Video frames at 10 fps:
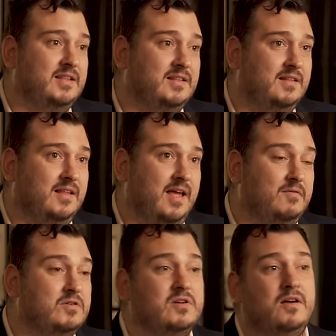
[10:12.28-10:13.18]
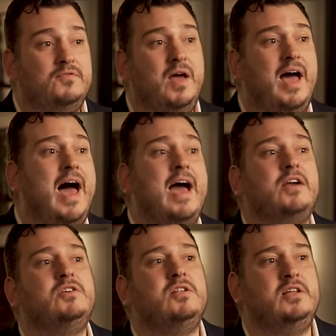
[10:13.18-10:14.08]
and resolve to
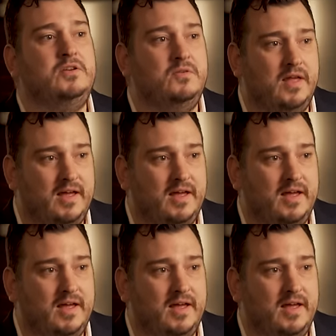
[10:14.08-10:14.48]
actually do